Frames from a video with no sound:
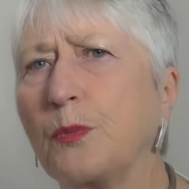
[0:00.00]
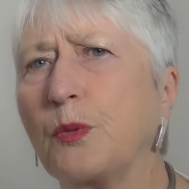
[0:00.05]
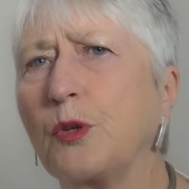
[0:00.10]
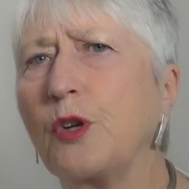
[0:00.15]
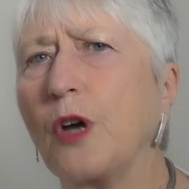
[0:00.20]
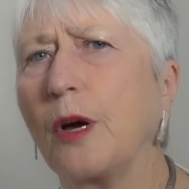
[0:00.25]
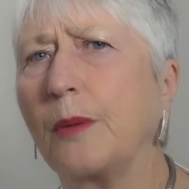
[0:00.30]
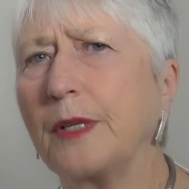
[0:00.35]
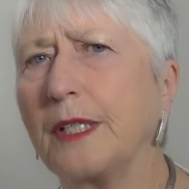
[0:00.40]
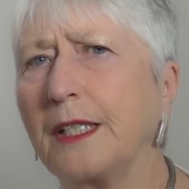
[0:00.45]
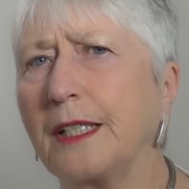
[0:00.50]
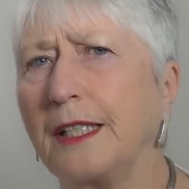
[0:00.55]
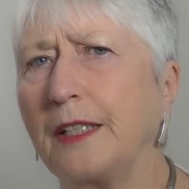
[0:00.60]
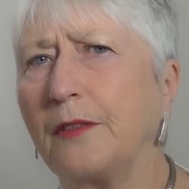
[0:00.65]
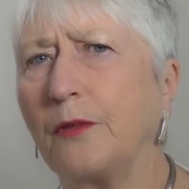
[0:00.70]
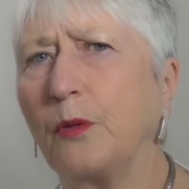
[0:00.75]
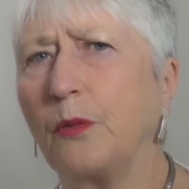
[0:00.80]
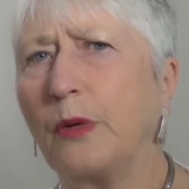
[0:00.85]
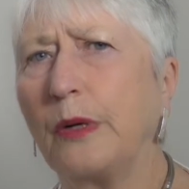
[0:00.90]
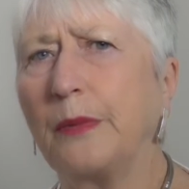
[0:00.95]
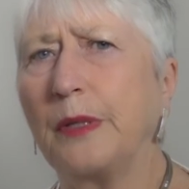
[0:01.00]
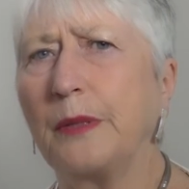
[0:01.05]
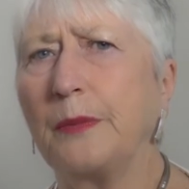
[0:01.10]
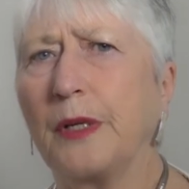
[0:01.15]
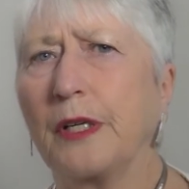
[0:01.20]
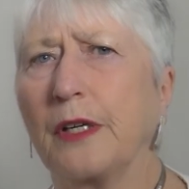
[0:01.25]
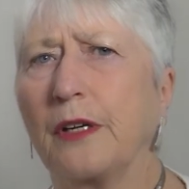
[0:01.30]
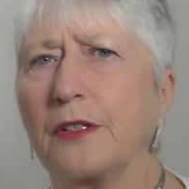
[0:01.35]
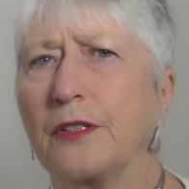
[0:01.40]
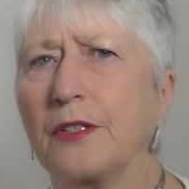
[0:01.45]
predominantly for women
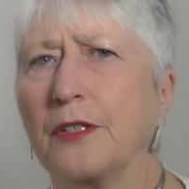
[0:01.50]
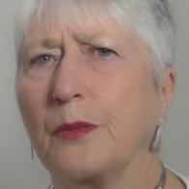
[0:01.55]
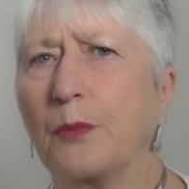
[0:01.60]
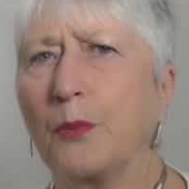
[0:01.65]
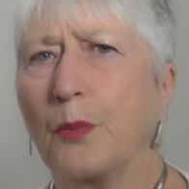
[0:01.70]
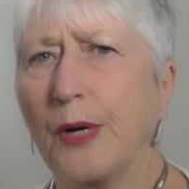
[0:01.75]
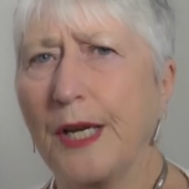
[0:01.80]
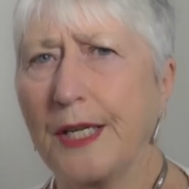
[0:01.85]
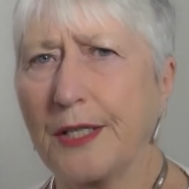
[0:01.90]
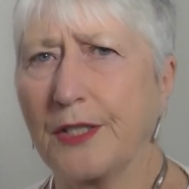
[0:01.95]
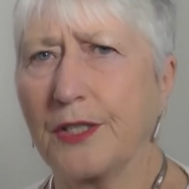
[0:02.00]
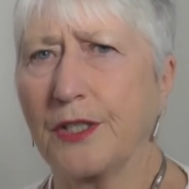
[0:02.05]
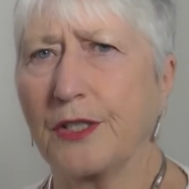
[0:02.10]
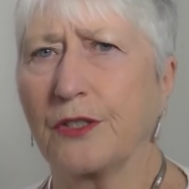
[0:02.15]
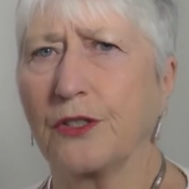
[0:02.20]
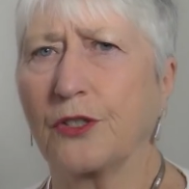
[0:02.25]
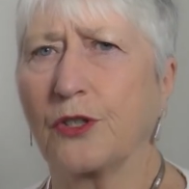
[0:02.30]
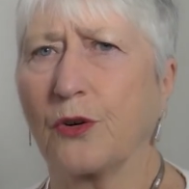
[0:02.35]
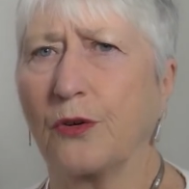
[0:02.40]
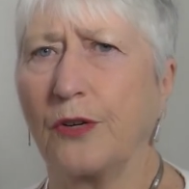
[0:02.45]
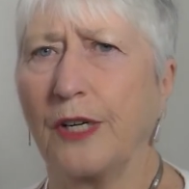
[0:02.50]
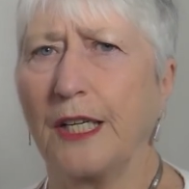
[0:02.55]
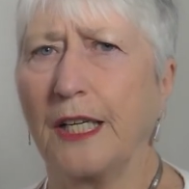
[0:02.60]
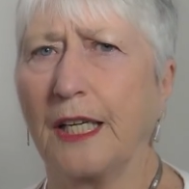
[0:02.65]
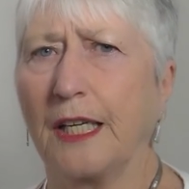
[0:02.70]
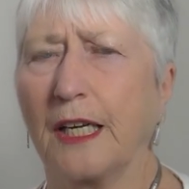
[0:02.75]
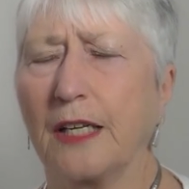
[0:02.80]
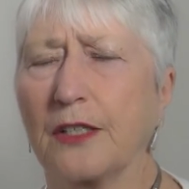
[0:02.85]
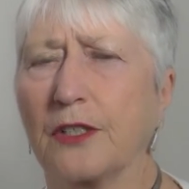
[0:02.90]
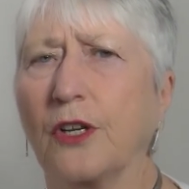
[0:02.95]
because the breast
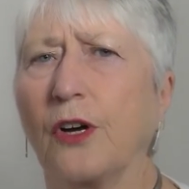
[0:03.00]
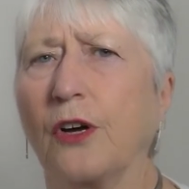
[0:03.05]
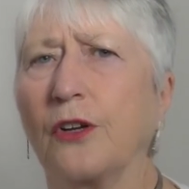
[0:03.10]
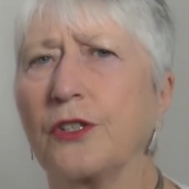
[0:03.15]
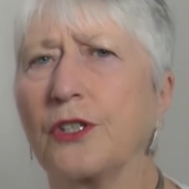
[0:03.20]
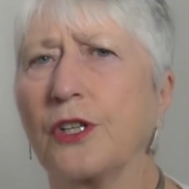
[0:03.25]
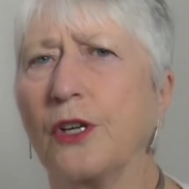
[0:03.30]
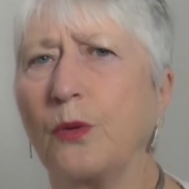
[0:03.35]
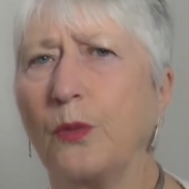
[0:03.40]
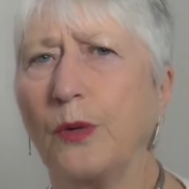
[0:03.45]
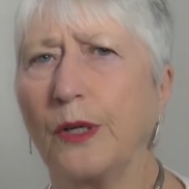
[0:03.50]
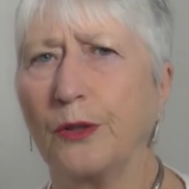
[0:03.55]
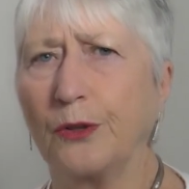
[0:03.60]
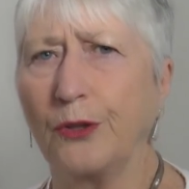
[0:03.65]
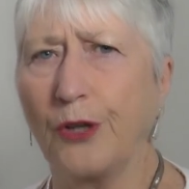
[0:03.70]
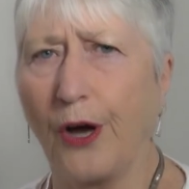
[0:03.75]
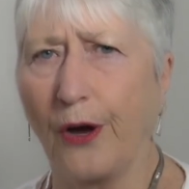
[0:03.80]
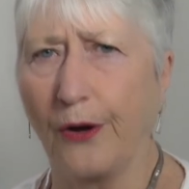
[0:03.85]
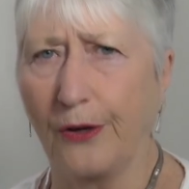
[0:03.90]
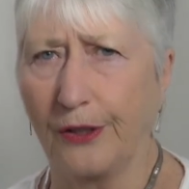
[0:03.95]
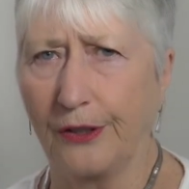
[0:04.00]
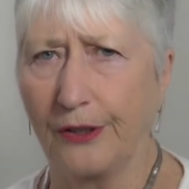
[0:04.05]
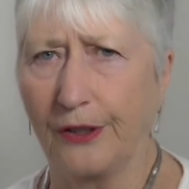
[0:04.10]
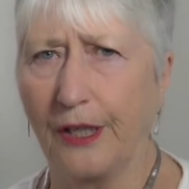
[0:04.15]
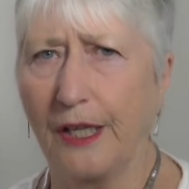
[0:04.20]
screening has got so well known.